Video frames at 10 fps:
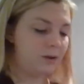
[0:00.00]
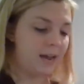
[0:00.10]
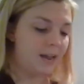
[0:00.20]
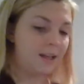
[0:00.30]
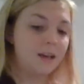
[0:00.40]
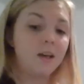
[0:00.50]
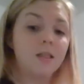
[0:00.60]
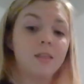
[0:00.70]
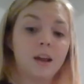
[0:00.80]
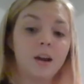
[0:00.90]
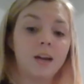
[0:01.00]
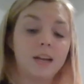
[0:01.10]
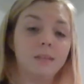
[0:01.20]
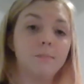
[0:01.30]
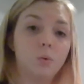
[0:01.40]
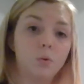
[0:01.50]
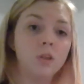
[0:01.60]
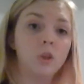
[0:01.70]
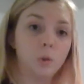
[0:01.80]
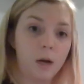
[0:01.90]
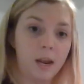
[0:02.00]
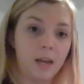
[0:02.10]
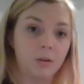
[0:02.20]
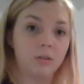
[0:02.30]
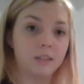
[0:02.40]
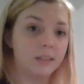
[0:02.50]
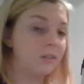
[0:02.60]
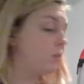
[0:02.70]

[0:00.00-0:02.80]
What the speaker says: right. There is more triangles than